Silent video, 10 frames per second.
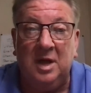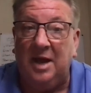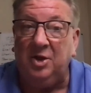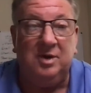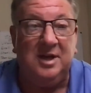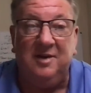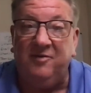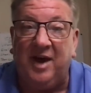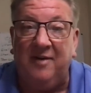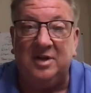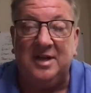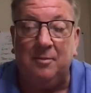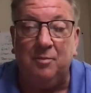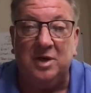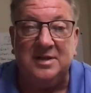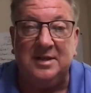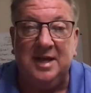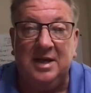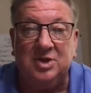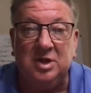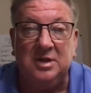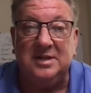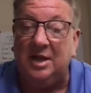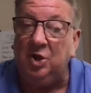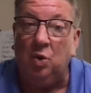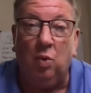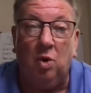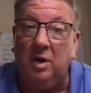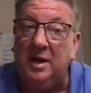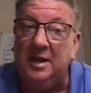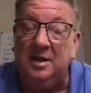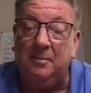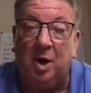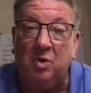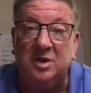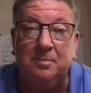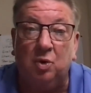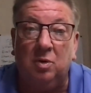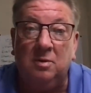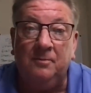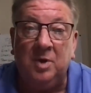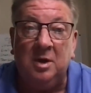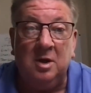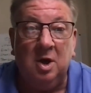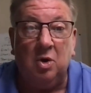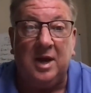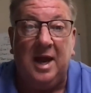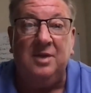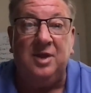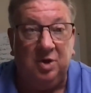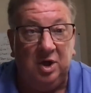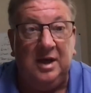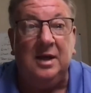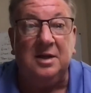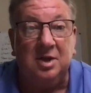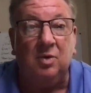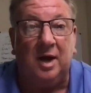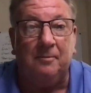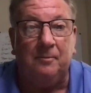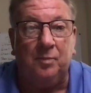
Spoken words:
and you did 5 or 10 presentations and you weren't in the bonus pool, okay, then you need a tune-up.